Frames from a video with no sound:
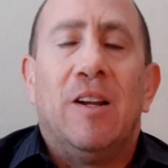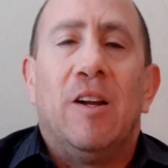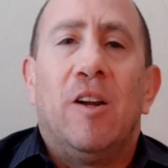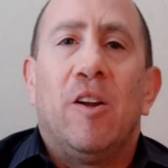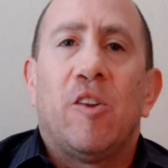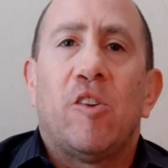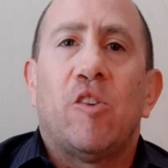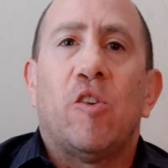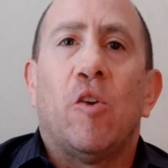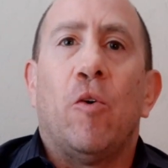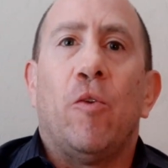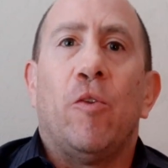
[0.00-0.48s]

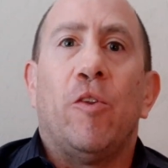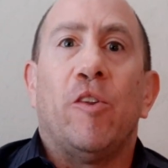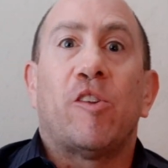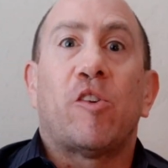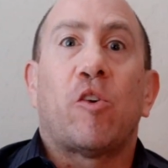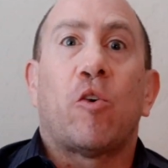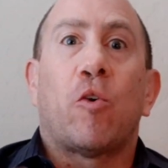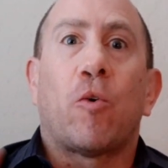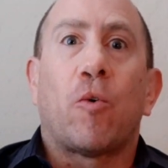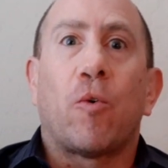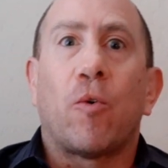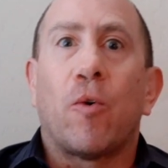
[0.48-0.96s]
So this
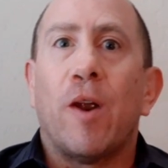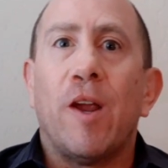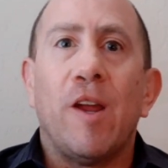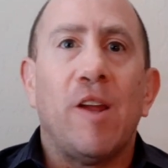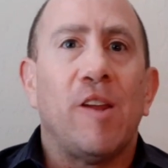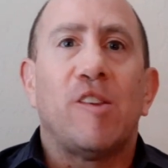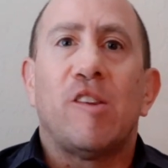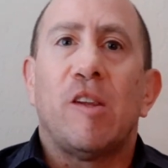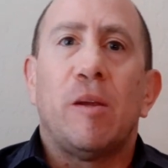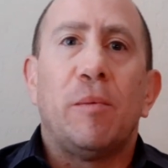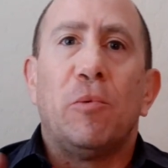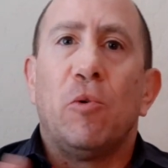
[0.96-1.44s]

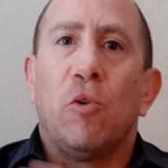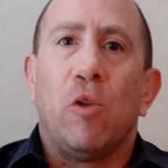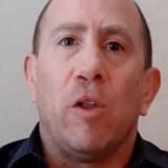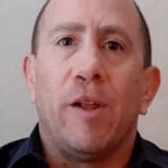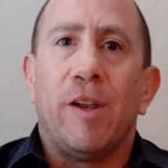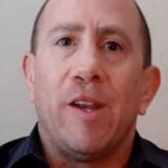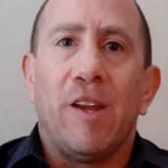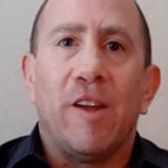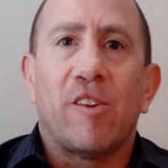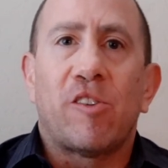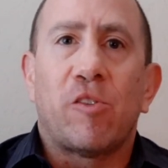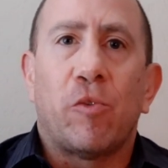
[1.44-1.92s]
crazy
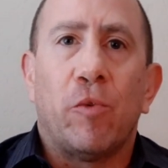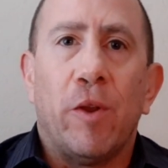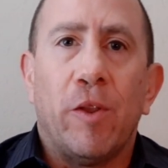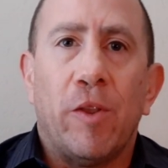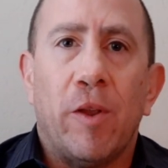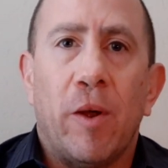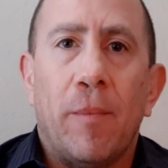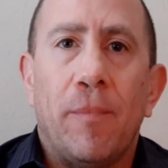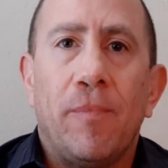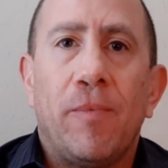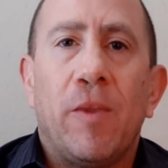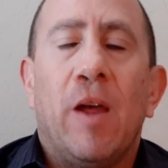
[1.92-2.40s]
Bulerias
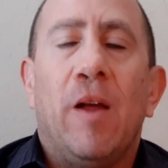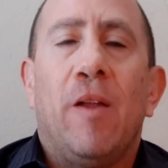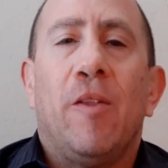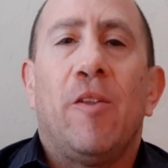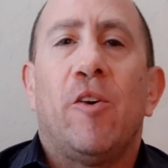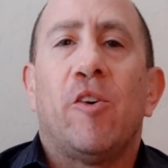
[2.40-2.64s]
rhythm,